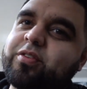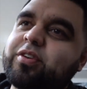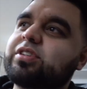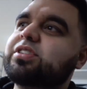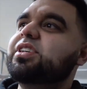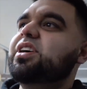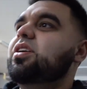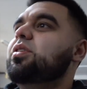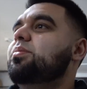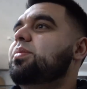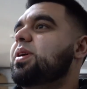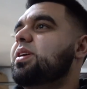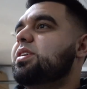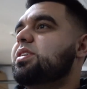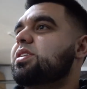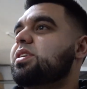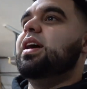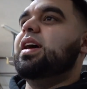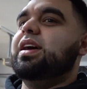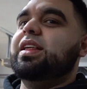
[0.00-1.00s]
for sale
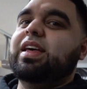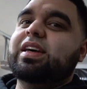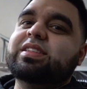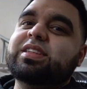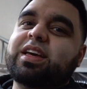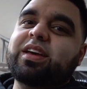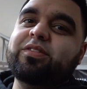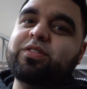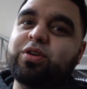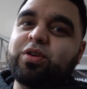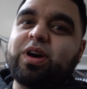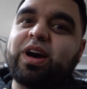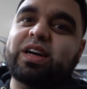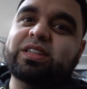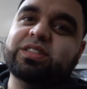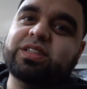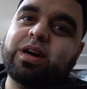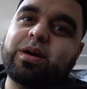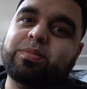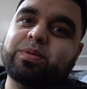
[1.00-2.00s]
much, I like to give you
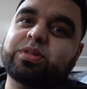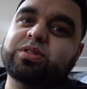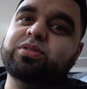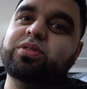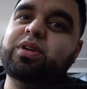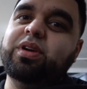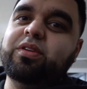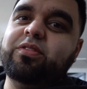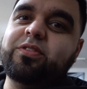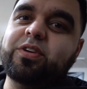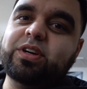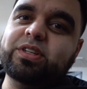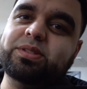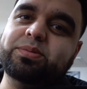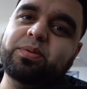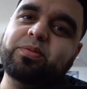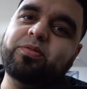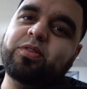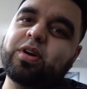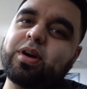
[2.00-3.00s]
guys the opportunity first
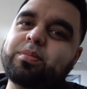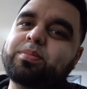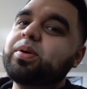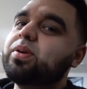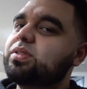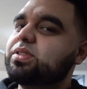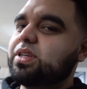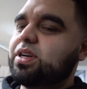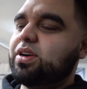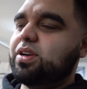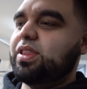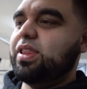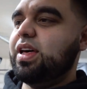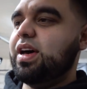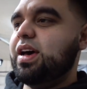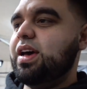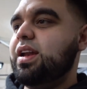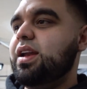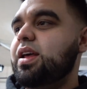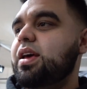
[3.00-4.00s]
before I post it
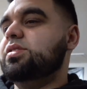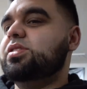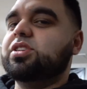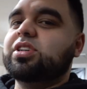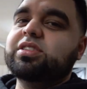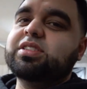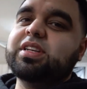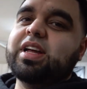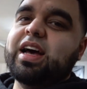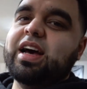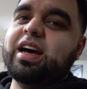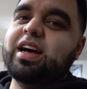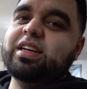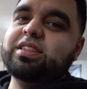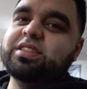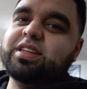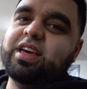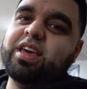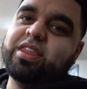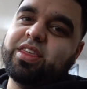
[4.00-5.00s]
online, just
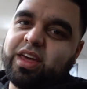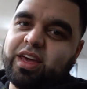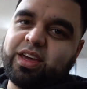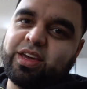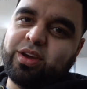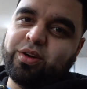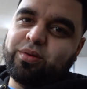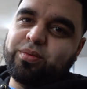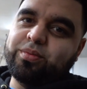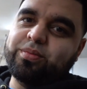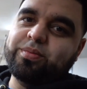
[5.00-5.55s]
as a thank you.